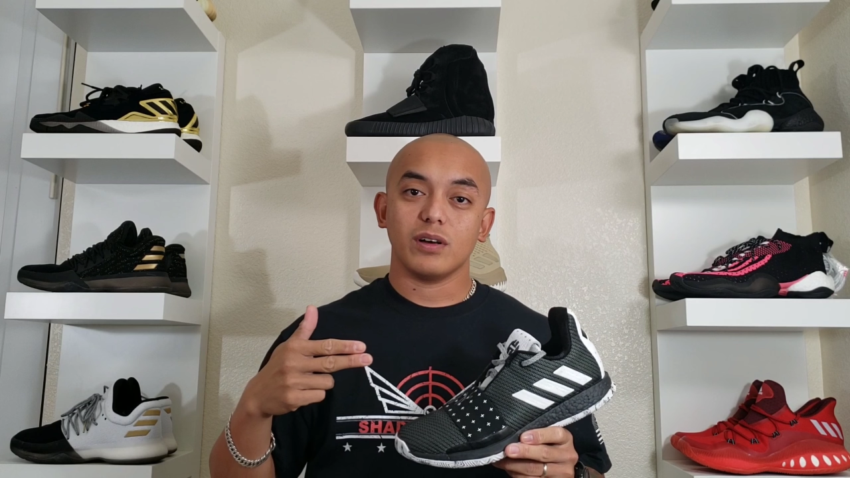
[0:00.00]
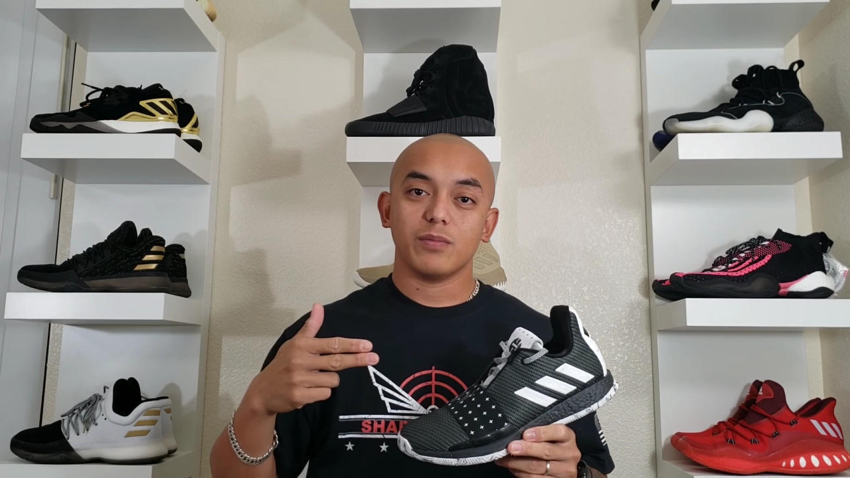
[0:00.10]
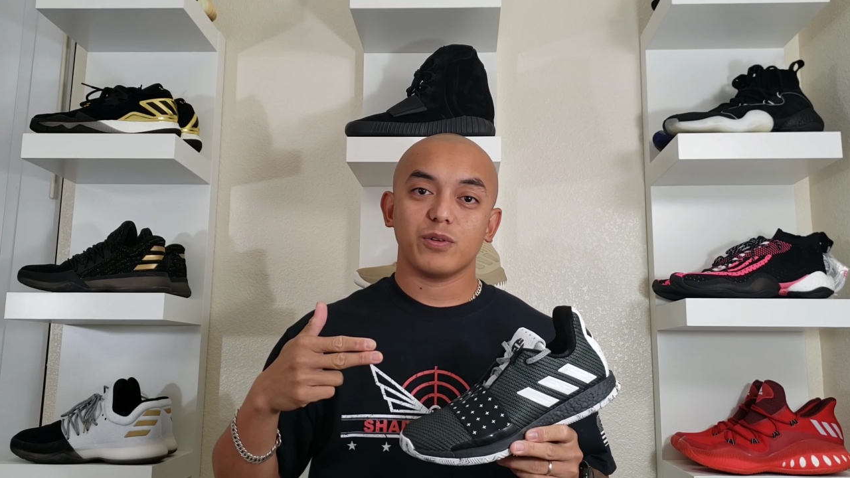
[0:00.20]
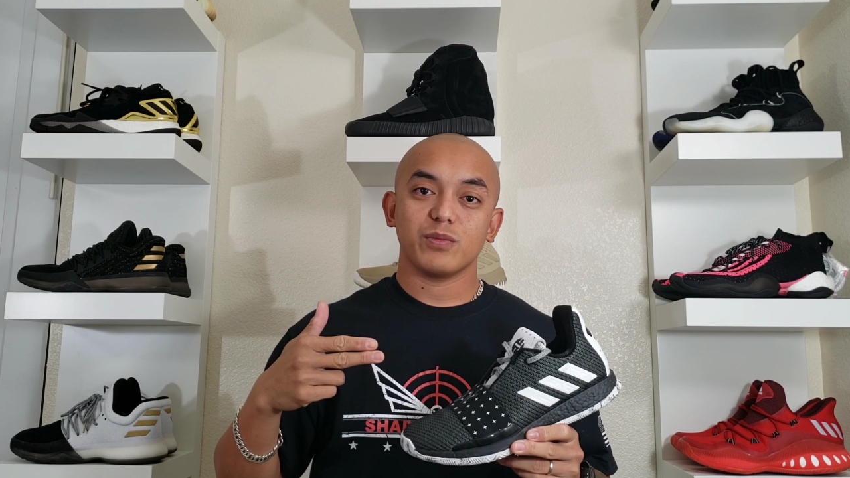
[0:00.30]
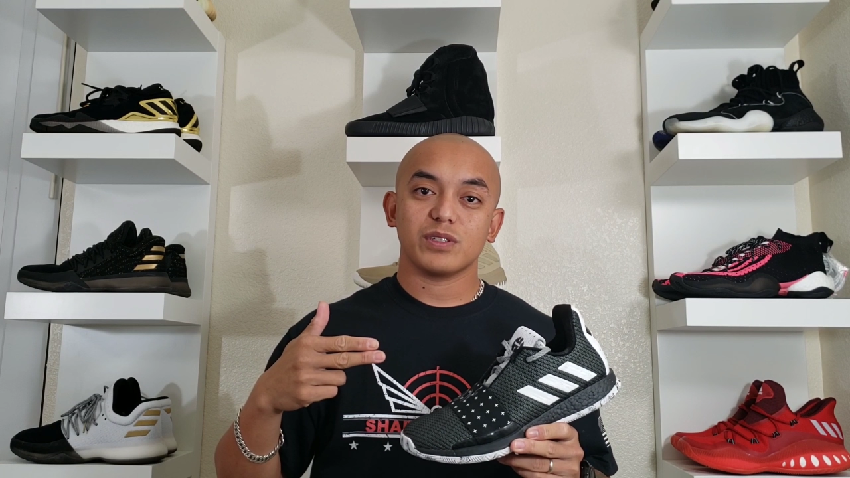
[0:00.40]

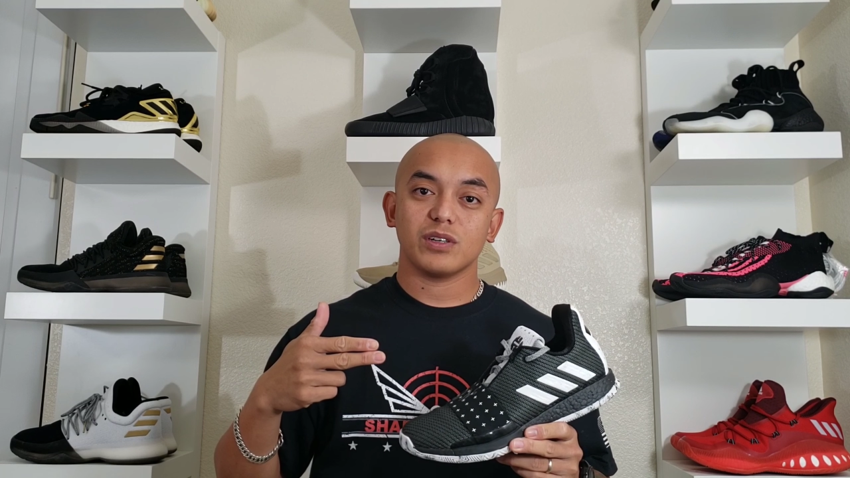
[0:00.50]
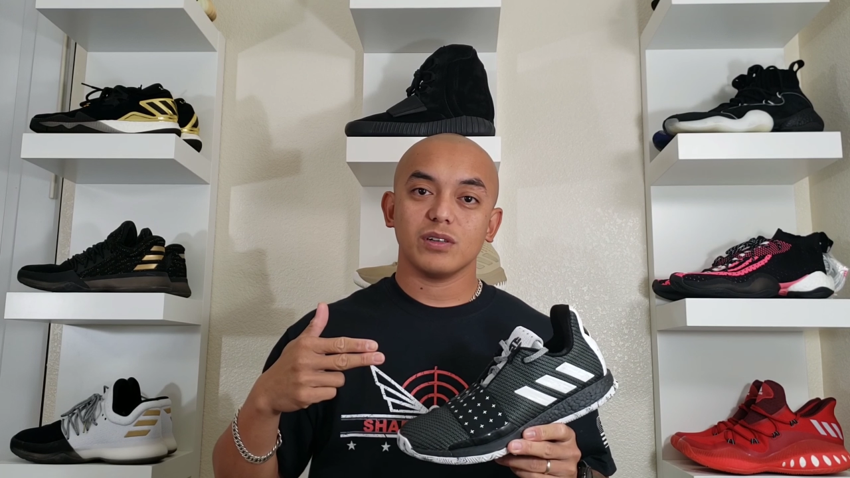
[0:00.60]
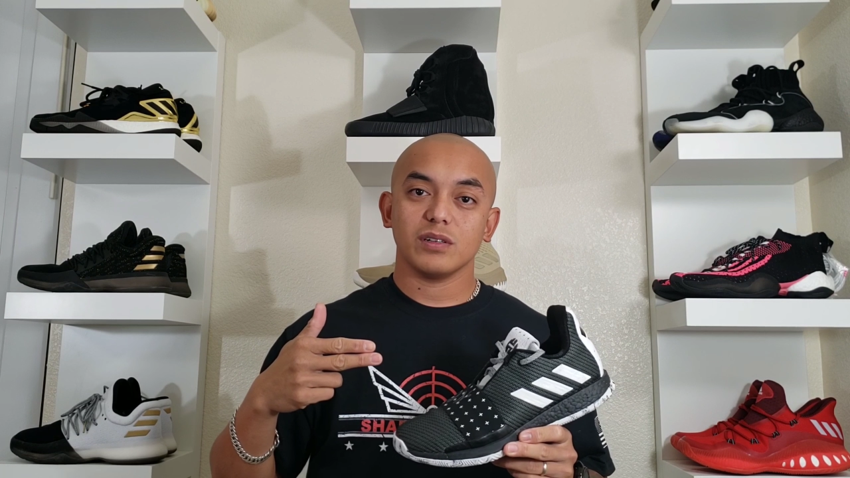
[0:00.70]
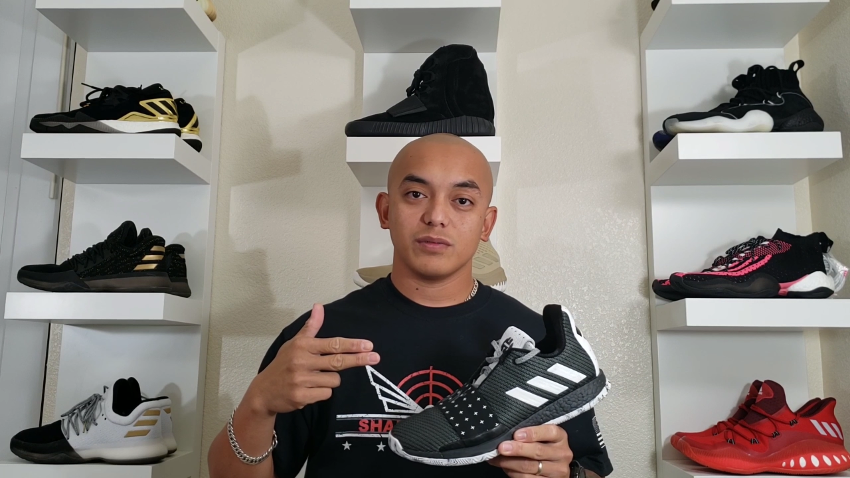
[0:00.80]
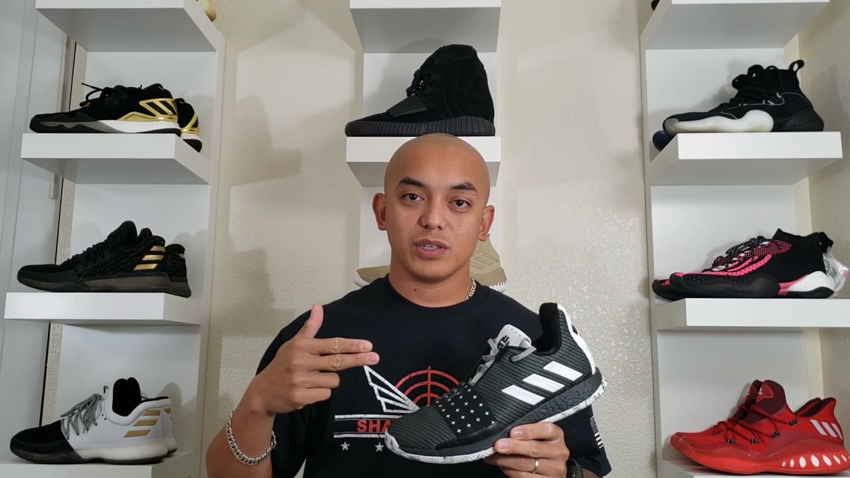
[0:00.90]
upper
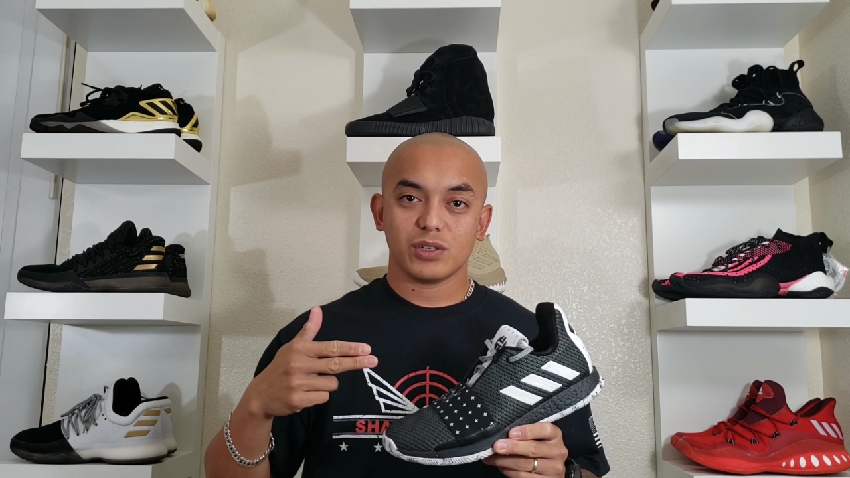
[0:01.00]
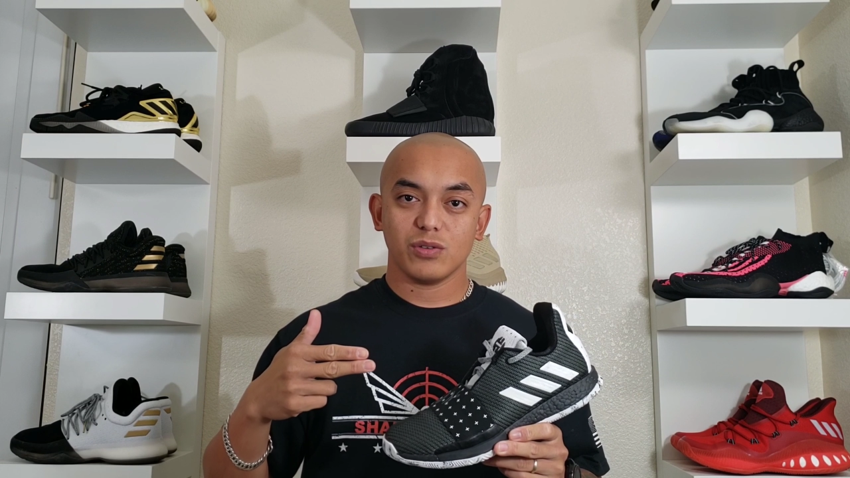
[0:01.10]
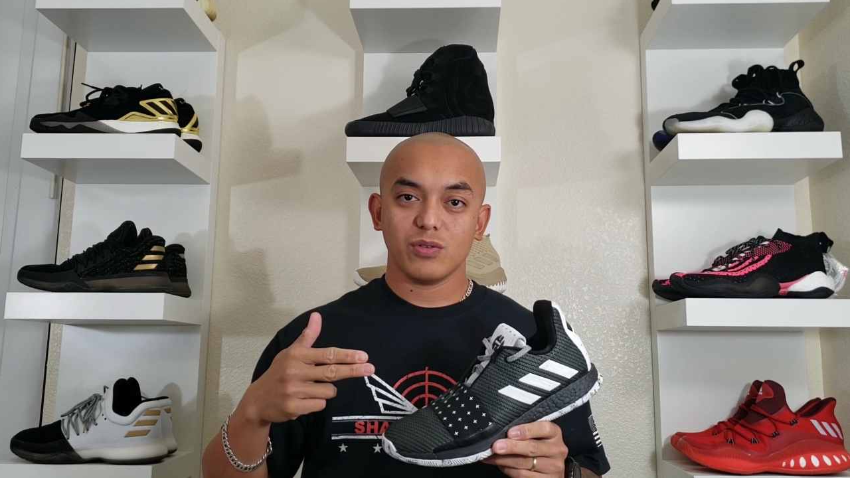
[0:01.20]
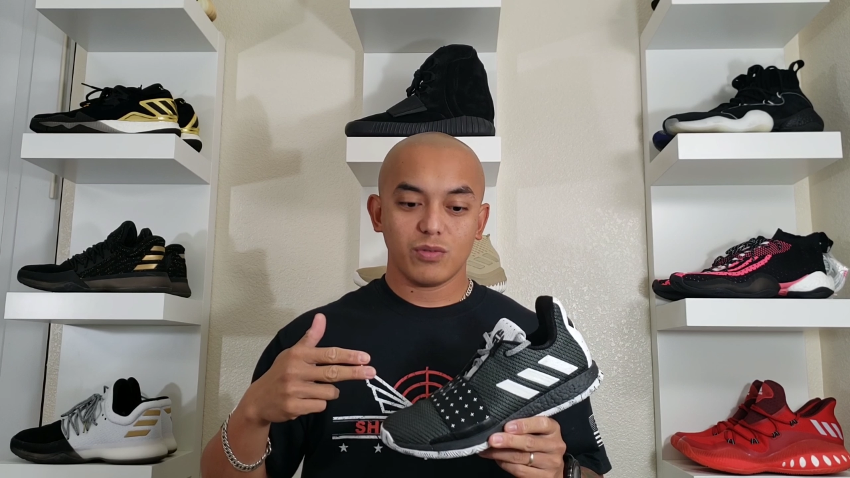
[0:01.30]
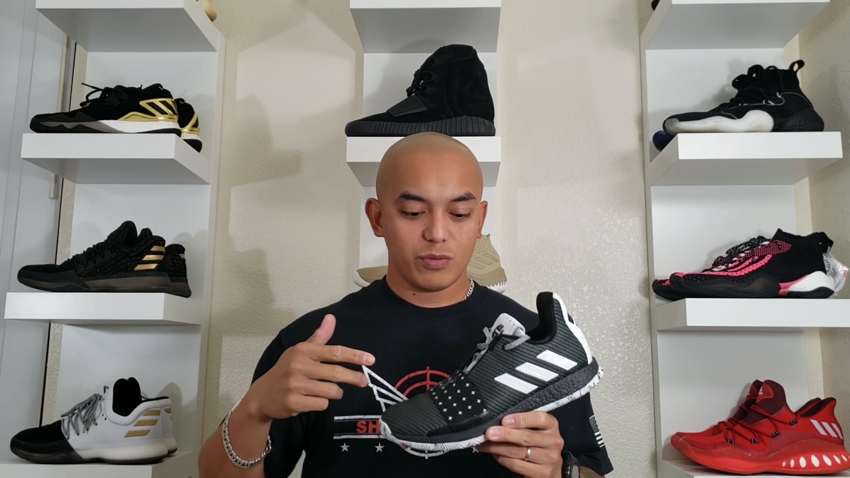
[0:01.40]
material of the shoe,